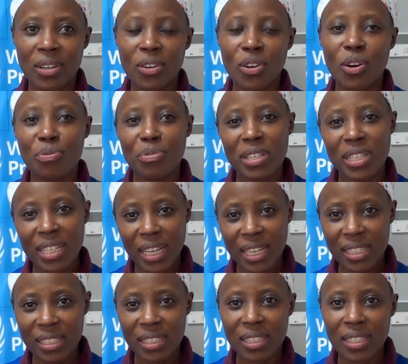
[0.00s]

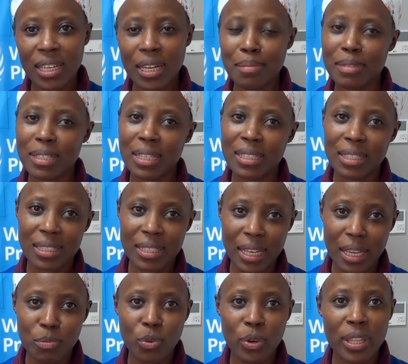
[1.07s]
COVID-19 comes at a
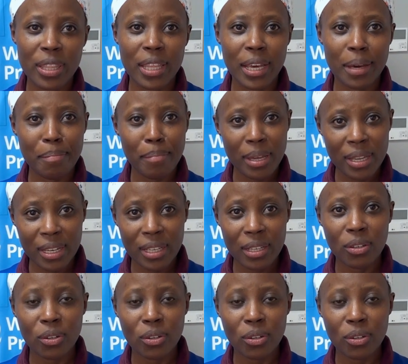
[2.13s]
time when there are many